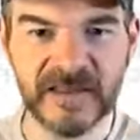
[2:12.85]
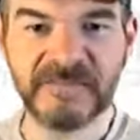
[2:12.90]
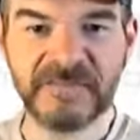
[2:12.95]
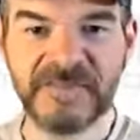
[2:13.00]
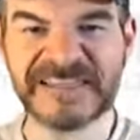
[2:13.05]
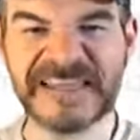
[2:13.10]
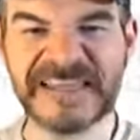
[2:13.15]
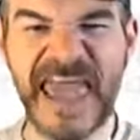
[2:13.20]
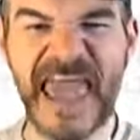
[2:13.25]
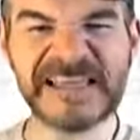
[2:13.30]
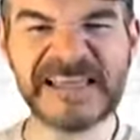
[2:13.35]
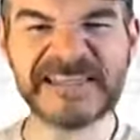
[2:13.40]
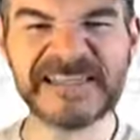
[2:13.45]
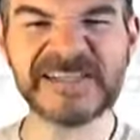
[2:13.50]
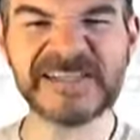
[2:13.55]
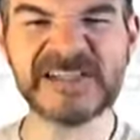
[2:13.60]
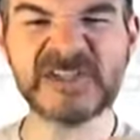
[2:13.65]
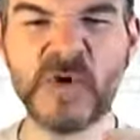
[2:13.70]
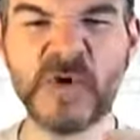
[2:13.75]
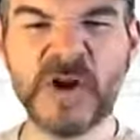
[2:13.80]
That's
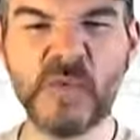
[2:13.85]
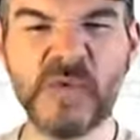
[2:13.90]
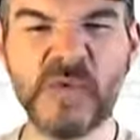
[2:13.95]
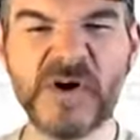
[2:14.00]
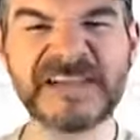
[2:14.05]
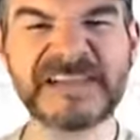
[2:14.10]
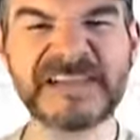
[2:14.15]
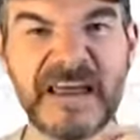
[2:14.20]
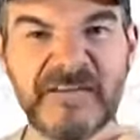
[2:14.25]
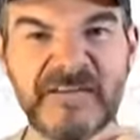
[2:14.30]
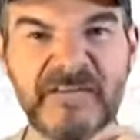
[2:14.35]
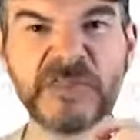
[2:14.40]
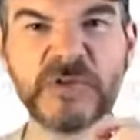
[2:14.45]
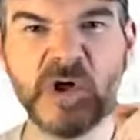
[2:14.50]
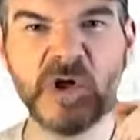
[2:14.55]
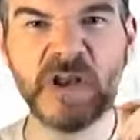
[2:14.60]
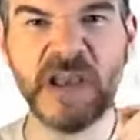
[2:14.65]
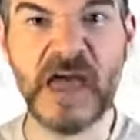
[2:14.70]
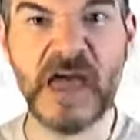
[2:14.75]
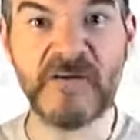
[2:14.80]
Exodus 21:7
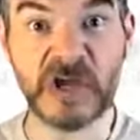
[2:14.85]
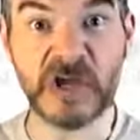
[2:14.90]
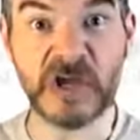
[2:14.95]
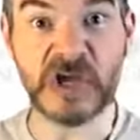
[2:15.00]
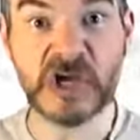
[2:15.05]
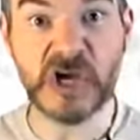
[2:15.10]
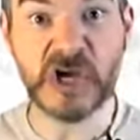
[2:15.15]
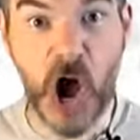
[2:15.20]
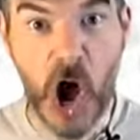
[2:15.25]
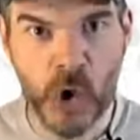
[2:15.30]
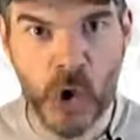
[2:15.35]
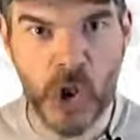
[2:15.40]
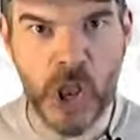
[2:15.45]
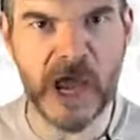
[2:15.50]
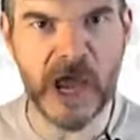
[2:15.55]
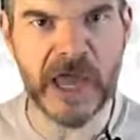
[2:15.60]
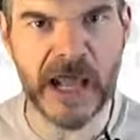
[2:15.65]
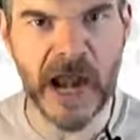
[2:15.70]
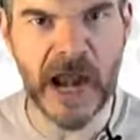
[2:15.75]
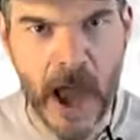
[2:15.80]
through 11. Go
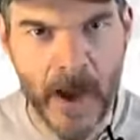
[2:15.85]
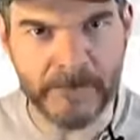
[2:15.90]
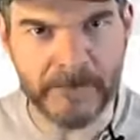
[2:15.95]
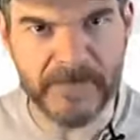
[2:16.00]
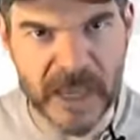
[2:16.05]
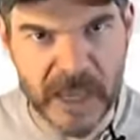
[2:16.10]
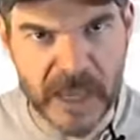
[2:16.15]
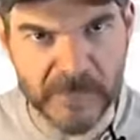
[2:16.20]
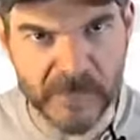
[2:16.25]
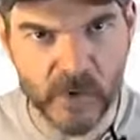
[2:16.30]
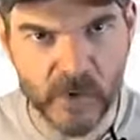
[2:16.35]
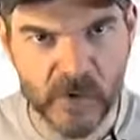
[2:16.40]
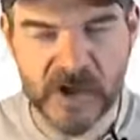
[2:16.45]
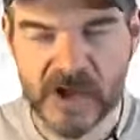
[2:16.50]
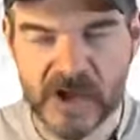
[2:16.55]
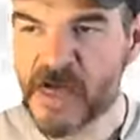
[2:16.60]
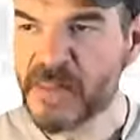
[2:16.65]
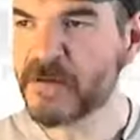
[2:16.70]
look it up, people.